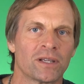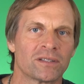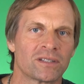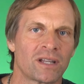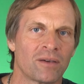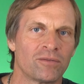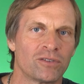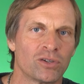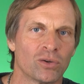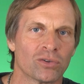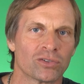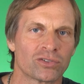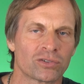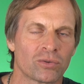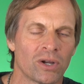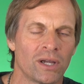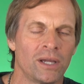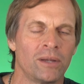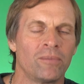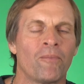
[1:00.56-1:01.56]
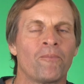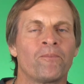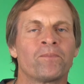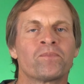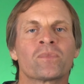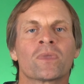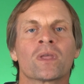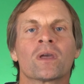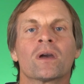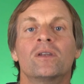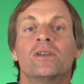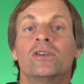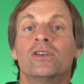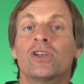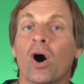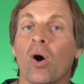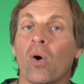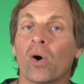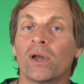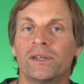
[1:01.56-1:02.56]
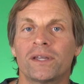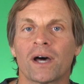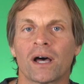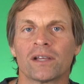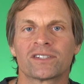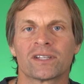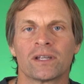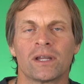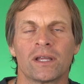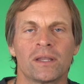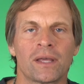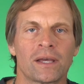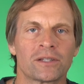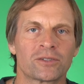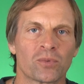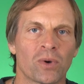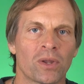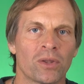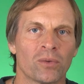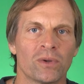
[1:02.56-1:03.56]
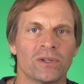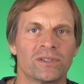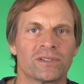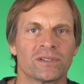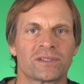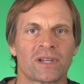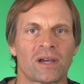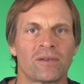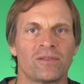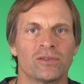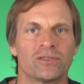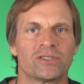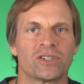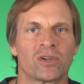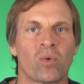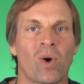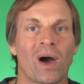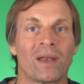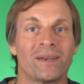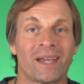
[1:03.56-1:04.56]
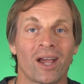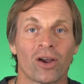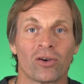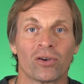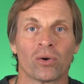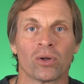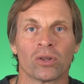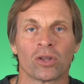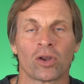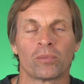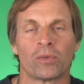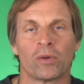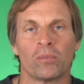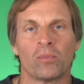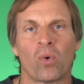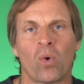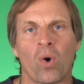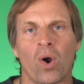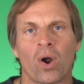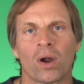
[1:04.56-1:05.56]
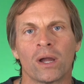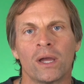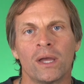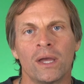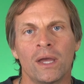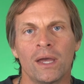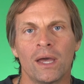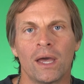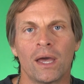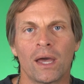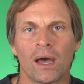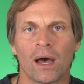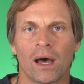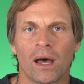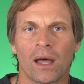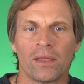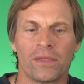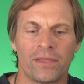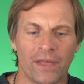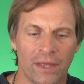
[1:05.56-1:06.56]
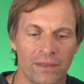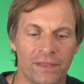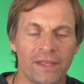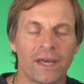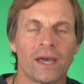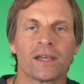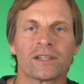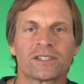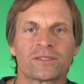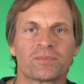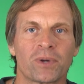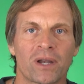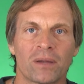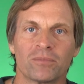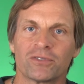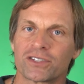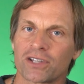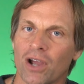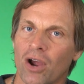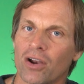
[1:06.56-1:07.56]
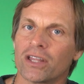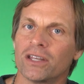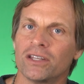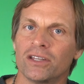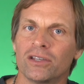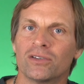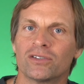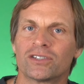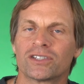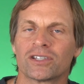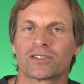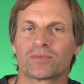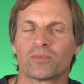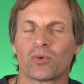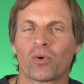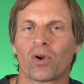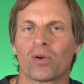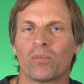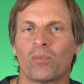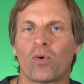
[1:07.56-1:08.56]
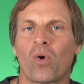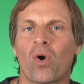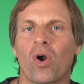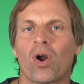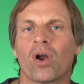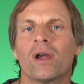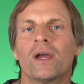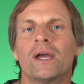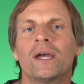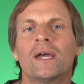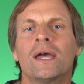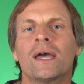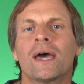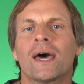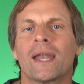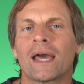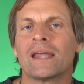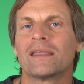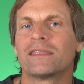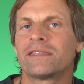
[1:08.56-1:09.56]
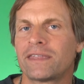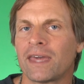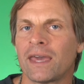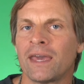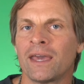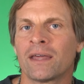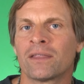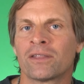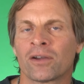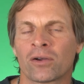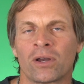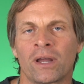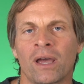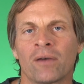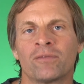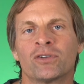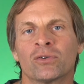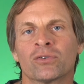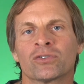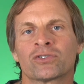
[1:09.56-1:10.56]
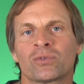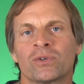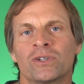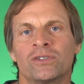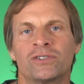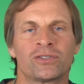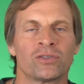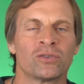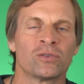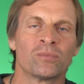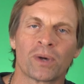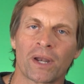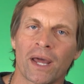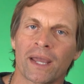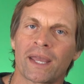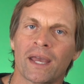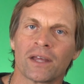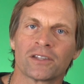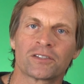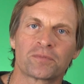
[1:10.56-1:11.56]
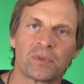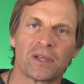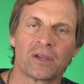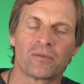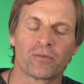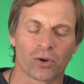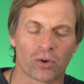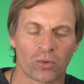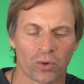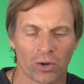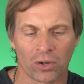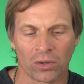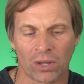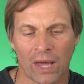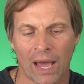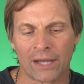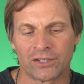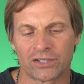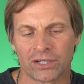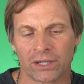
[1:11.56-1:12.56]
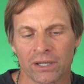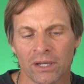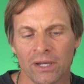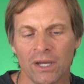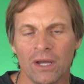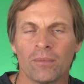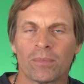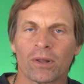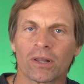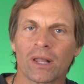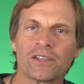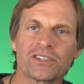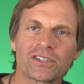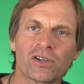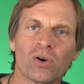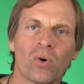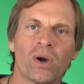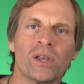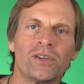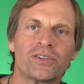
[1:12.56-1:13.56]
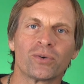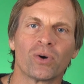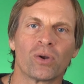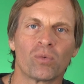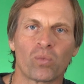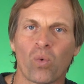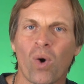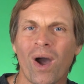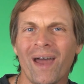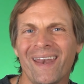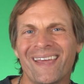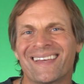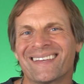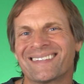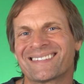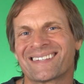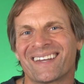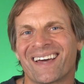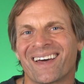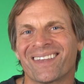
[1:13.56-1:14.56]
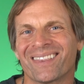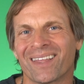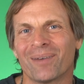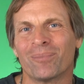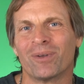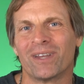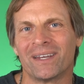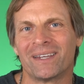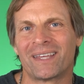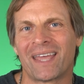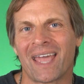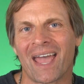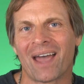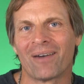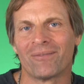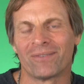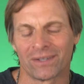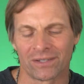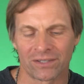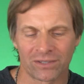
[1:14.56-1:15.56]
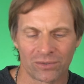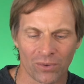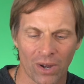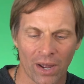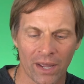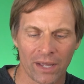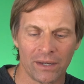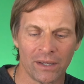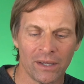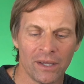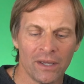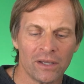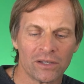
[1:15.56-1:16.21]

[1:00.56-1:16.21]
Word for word: Does it have dual screen? No, it doesn't. And that's one of the reasons I've used the Quaderno a little bit more uh, than this, but I'm starting to use this more and more. And I think they're going to have dual screen soon, but I can't speak for QuirkLogic. But let's go into it. What is an unlimited canvas, right?